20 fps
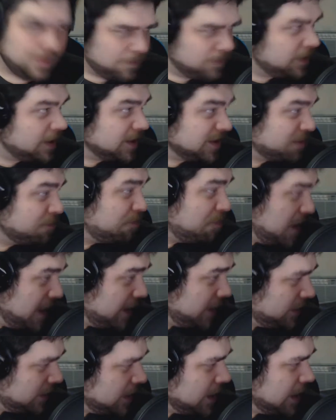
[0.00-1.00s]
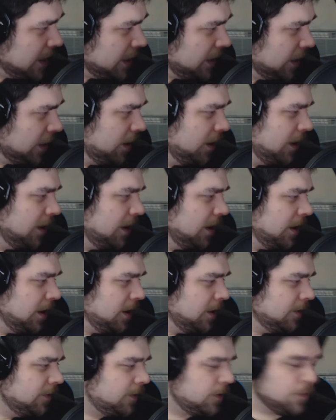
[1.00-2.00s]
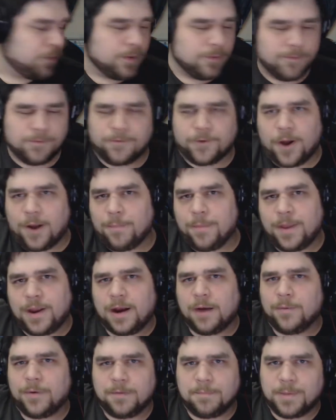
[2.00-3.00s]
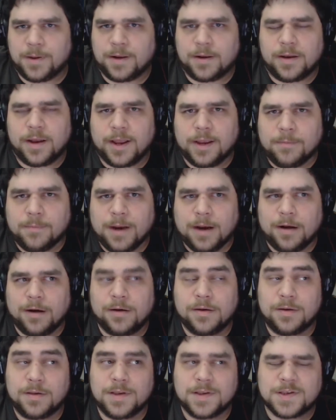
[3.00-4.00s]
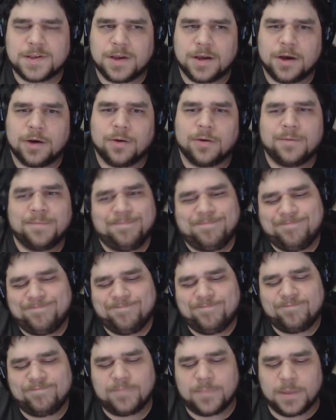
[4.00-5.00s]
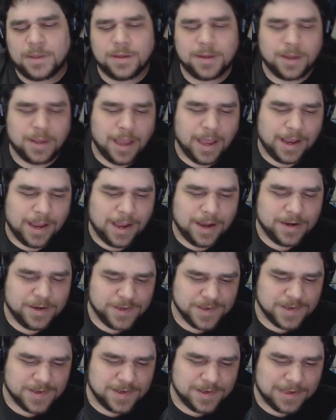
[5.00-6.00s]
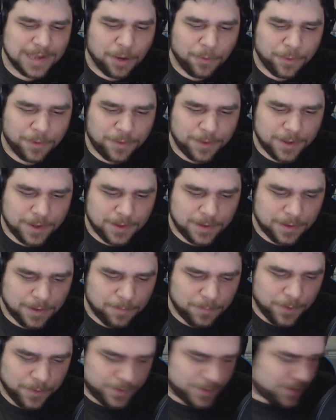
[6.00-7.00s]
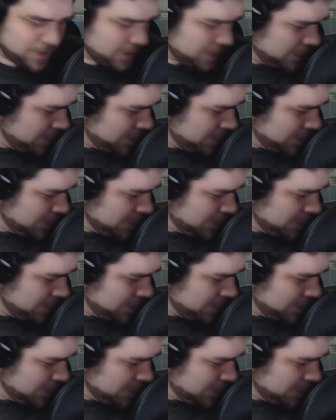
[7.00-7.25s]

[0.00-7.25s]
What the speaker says: this big thing to and from there would have been a nightmare. So I kind of just dealt with it in the most